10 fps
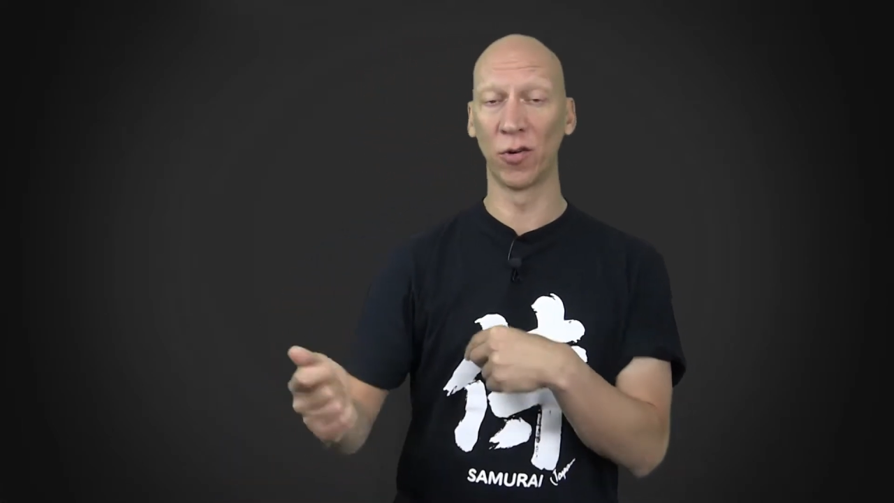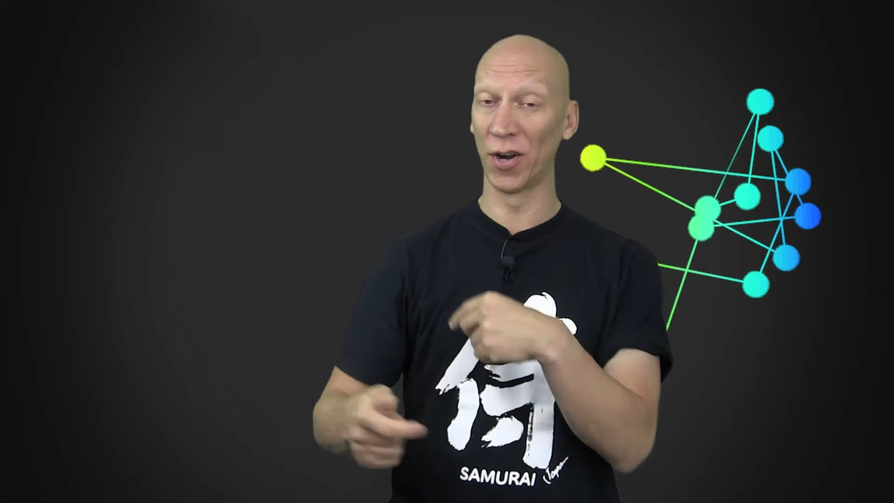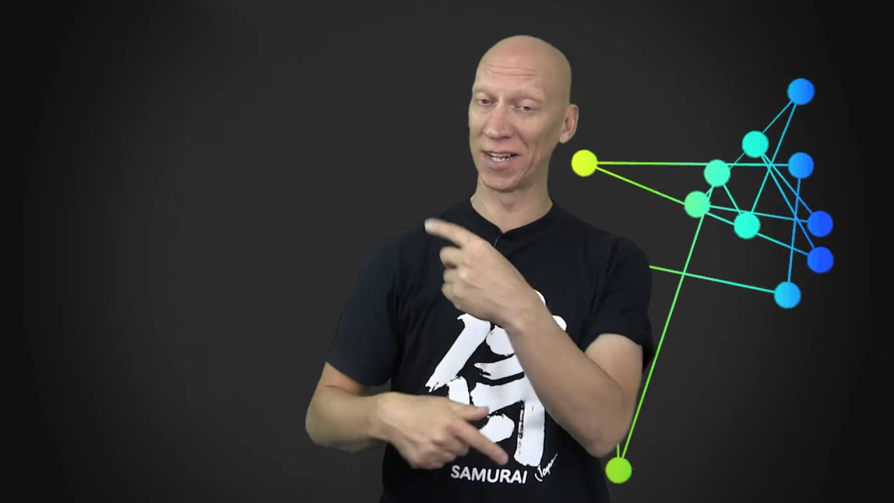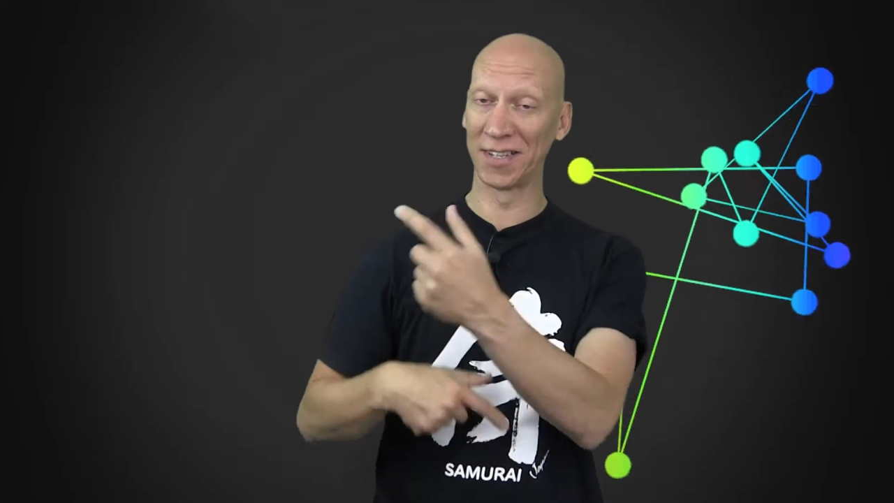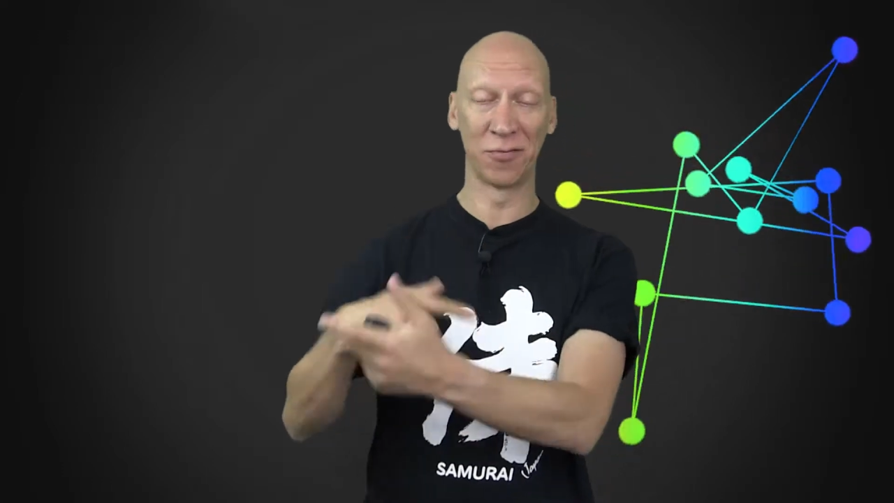
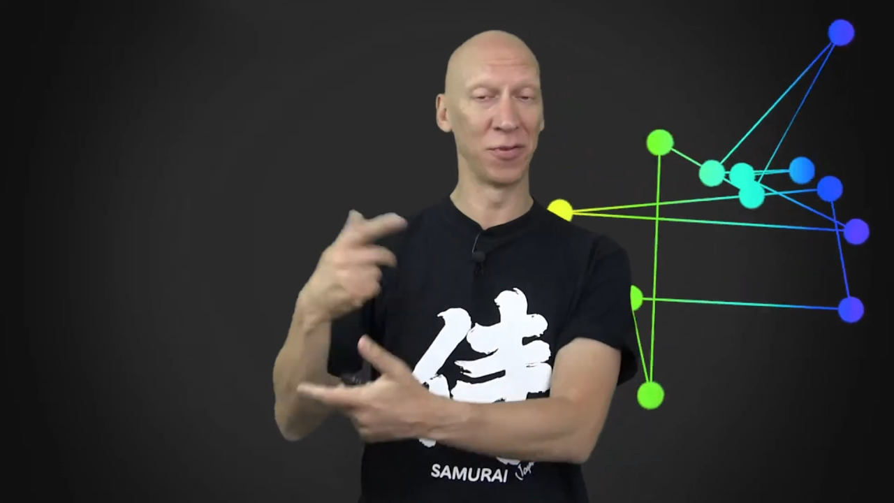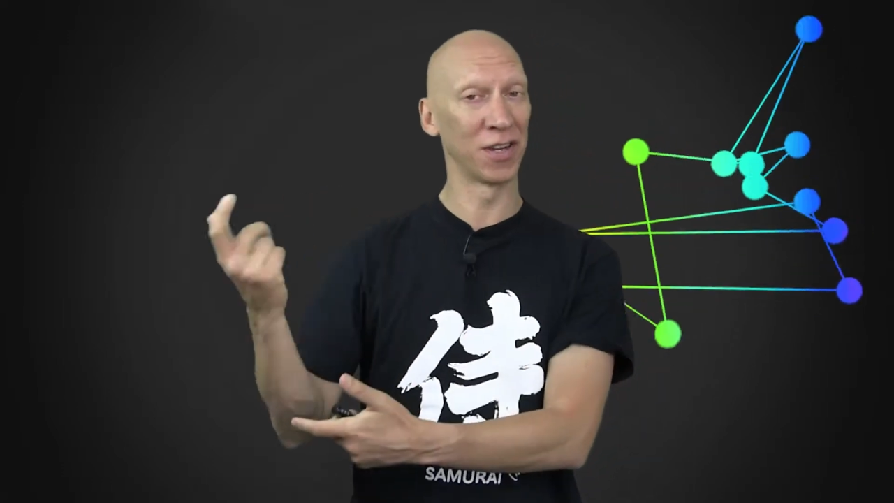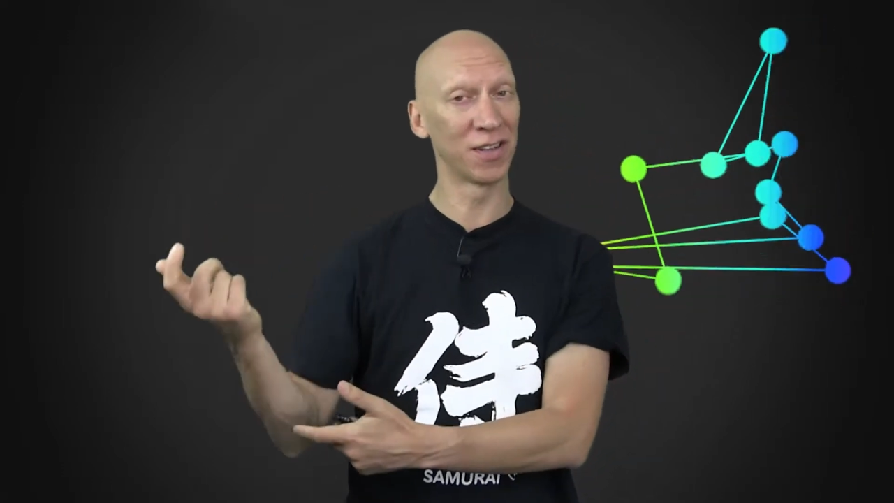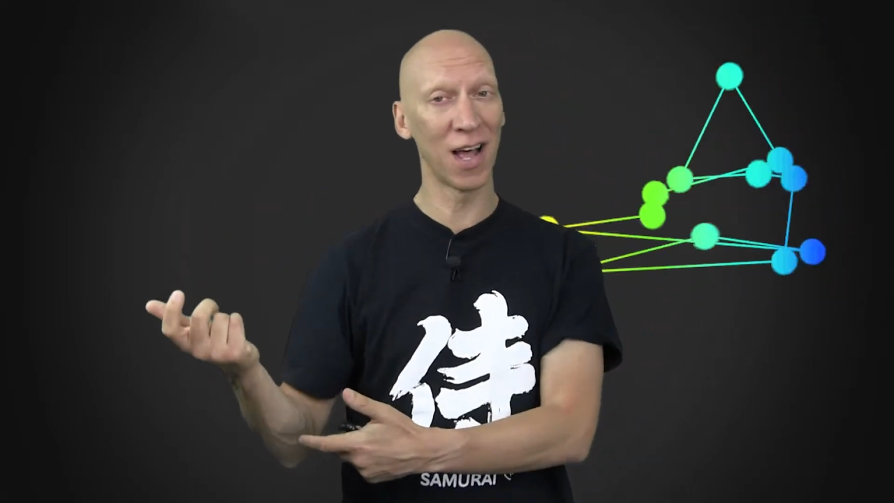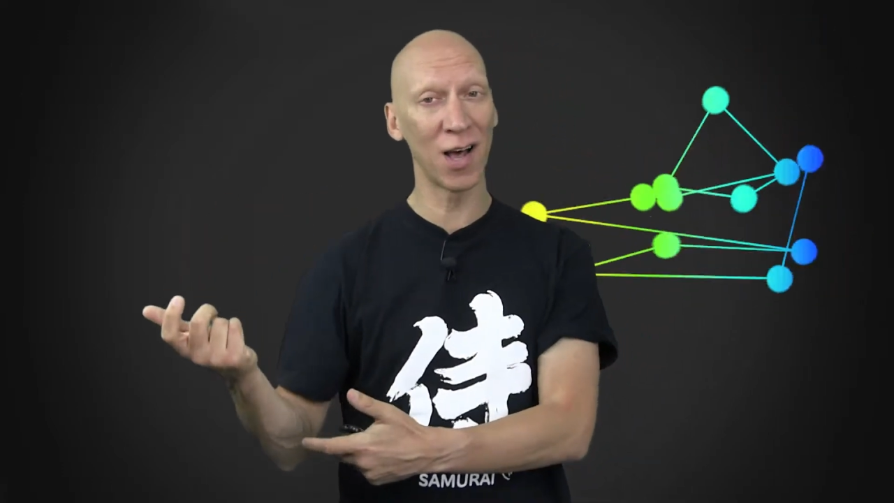connected with
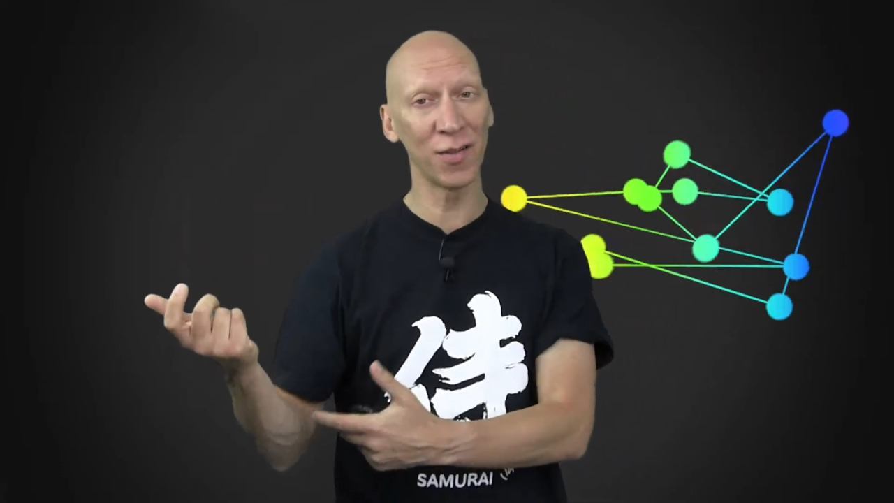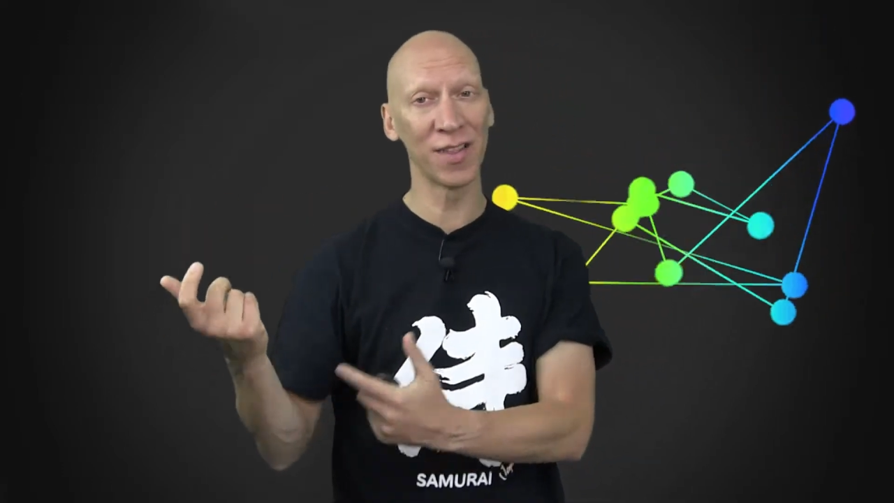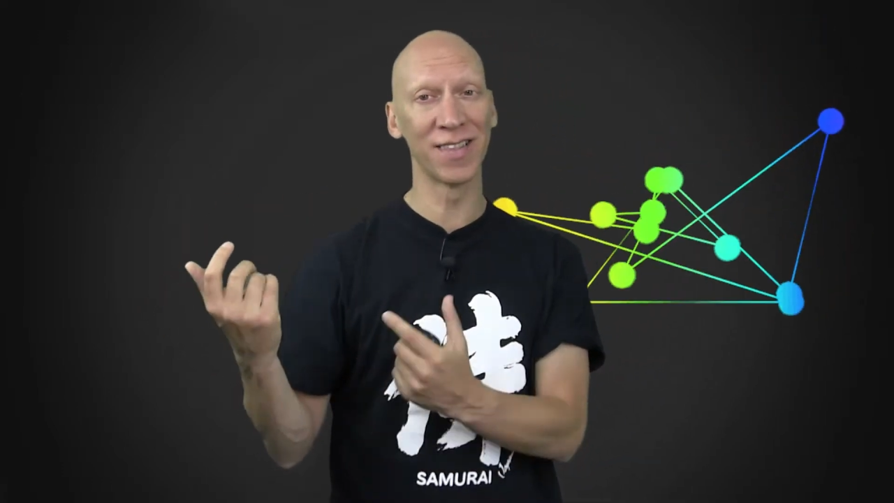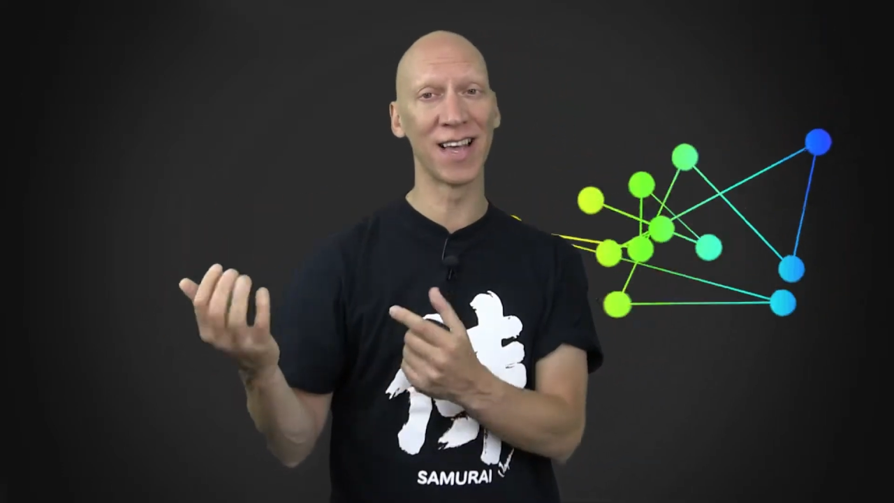the cloud,